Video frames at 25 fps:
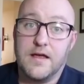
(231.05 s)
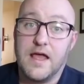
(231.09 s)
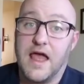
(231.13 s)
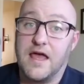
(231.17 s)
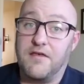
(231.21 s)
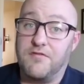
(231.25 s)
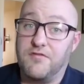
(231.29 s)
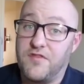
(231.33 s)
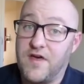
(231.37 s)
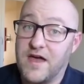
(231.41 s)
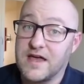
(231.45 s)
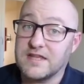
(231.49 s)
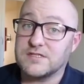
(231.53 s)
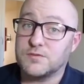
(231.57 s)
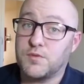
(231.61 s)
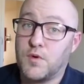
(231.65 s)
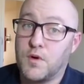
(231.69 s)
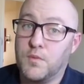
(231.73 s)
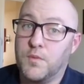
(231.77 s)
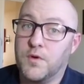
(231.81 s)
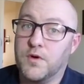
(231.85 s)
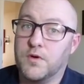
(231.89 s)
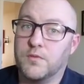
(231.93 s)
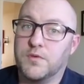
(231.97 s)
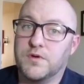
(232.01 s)
And that's
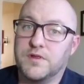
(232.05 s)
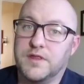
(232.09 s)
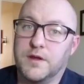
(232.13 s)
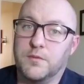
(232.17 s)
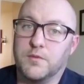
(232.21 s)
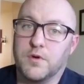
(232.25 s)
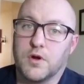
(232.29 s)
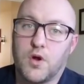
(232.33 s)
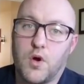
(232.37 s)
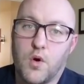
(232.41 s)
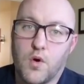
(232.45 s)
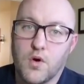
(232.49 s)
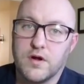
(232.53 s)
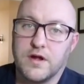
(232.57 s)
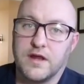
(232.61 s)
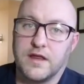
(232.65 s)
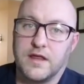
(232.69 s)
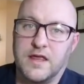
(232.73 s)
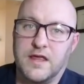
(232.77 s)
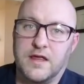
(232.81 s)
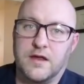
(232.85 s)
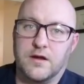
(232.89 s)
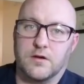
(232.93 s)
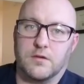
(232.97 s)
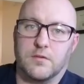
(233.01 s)
what we're really recording
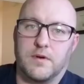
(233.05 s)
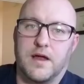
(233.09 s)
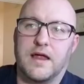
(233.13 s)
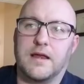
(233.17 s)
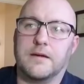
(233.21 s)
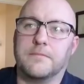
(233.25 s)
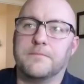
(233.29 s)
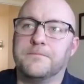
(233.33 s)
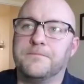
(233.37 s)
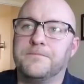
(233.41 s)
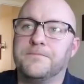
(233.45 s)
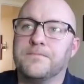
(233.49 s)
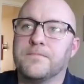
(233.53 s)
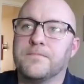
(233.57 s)
here, right?